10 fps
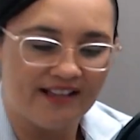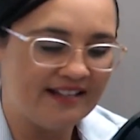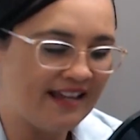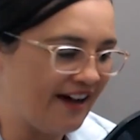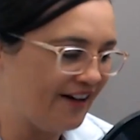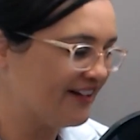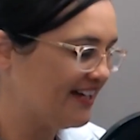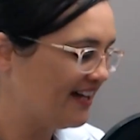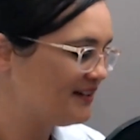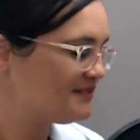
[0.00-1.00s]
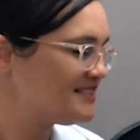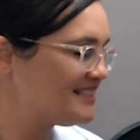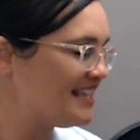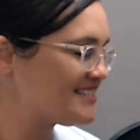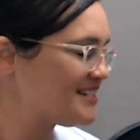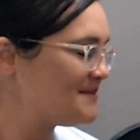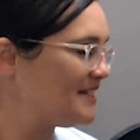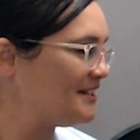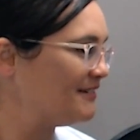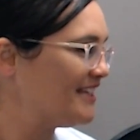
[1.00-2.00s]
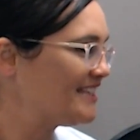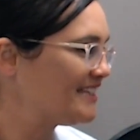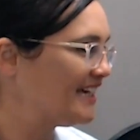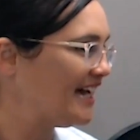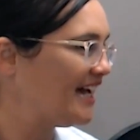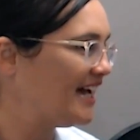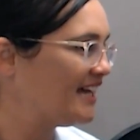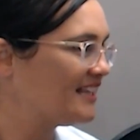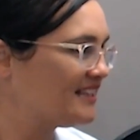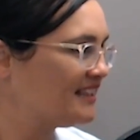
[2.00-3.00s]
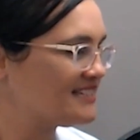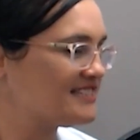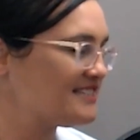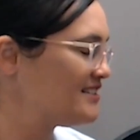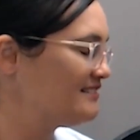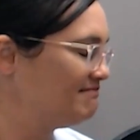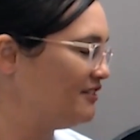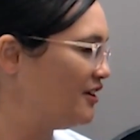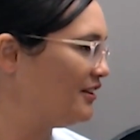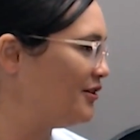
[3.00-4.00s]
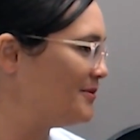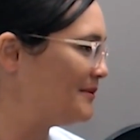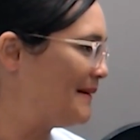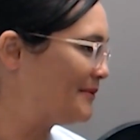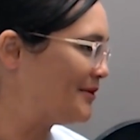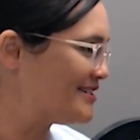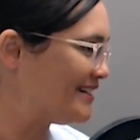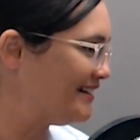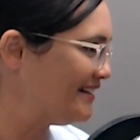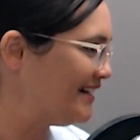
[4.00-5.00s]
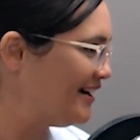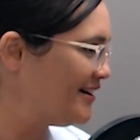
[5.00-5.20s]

Now, to begin with, let's learn a little bit about Marissa.